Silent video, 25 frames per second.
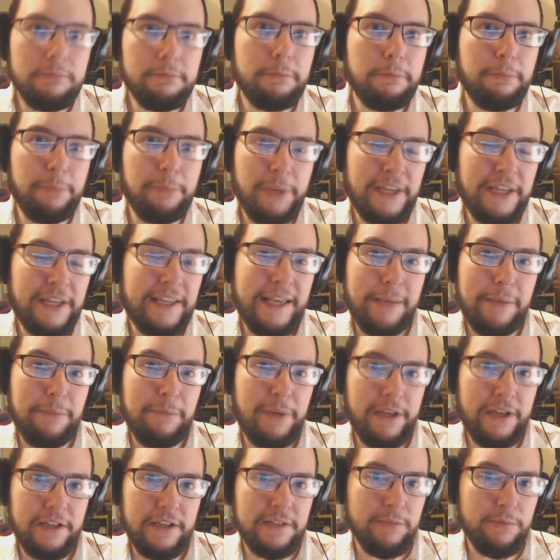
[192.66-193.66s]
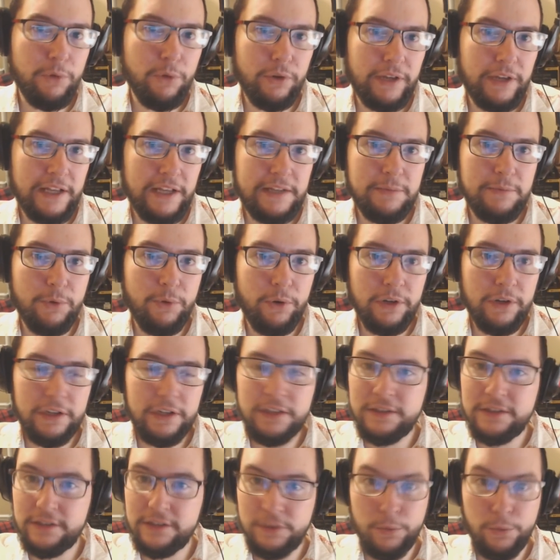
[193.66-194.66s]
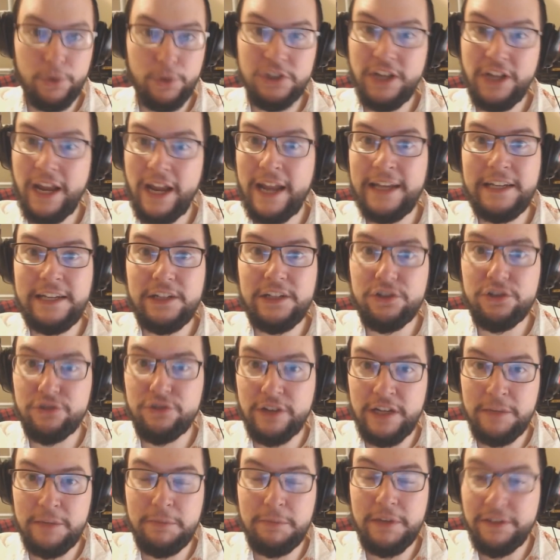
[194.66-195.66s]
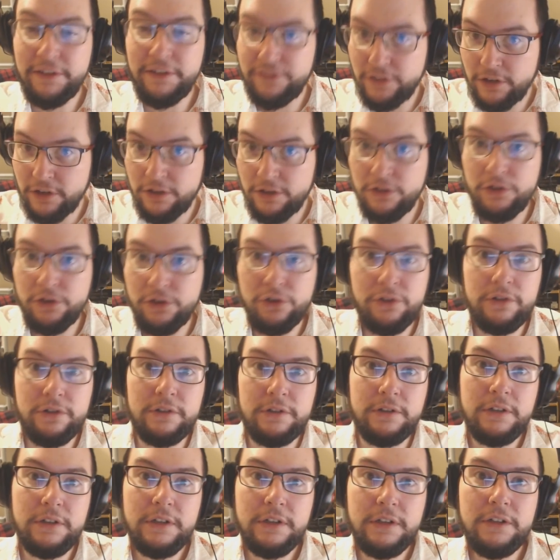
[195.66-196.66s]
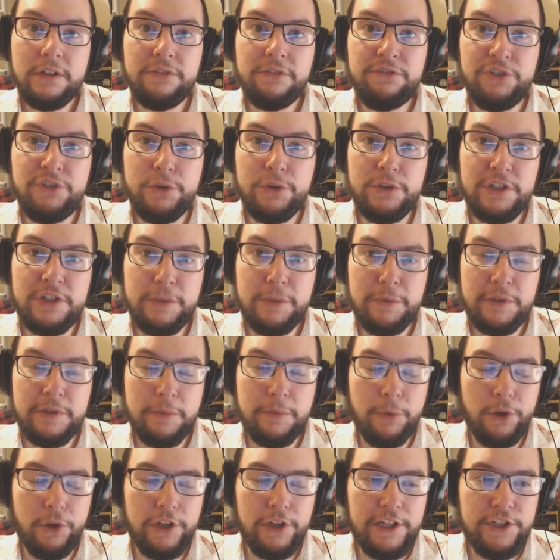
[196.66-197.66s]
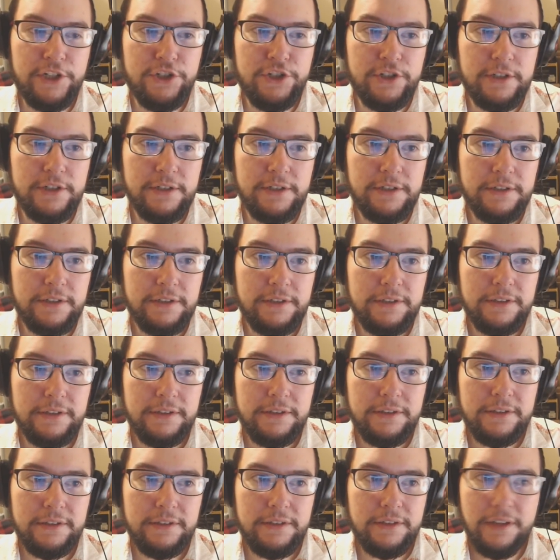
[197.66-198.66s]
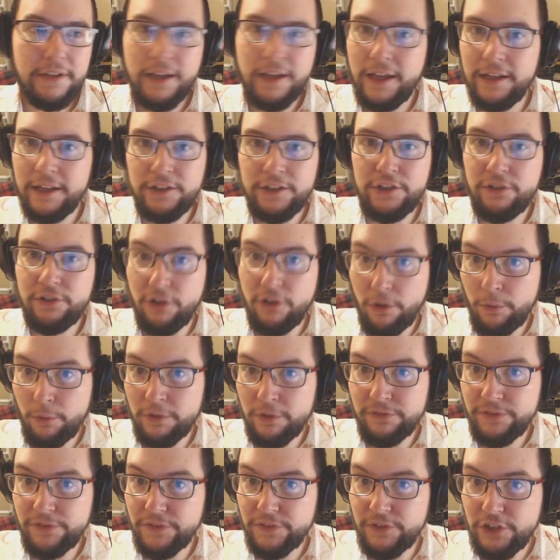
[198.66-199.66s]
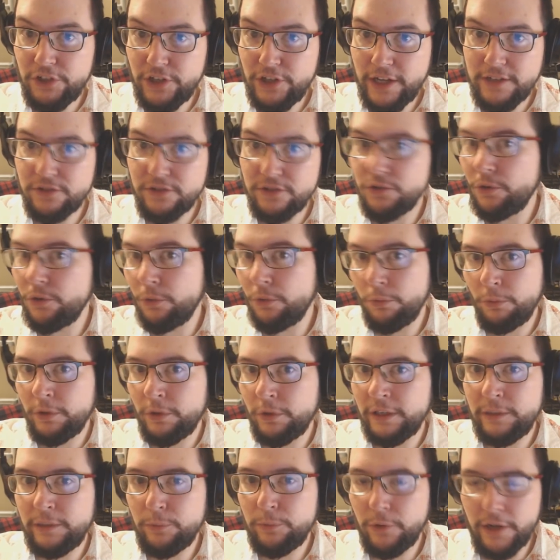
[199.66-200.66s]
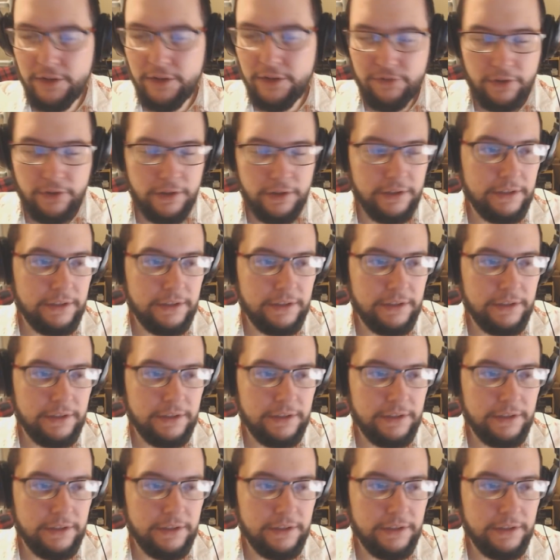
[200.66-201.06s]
big get bigger, smaller get smaller, because you watch any stream, if the concurrent viewership is abolished, and you got a 1 in 50 chance, or 1 in whatever.